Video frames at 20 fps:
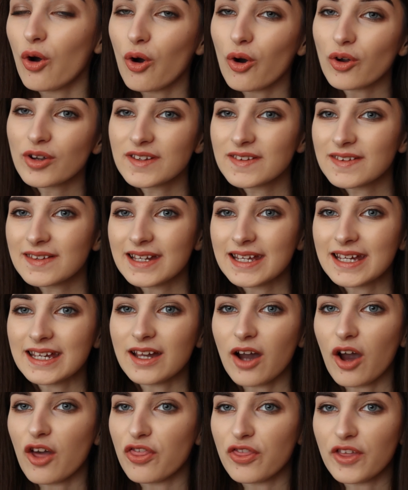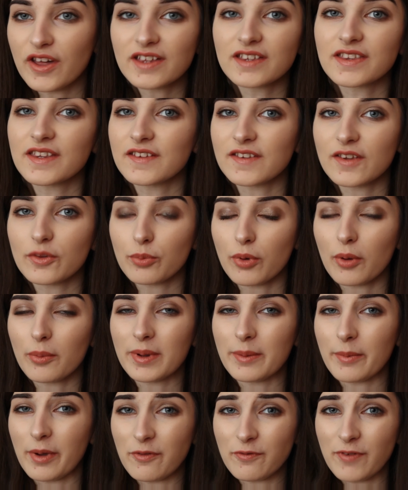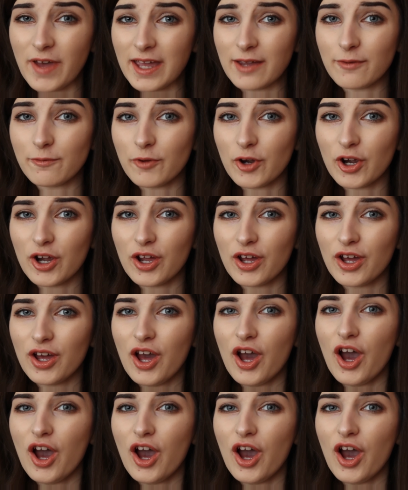Honestly, I think this is probably my favourite,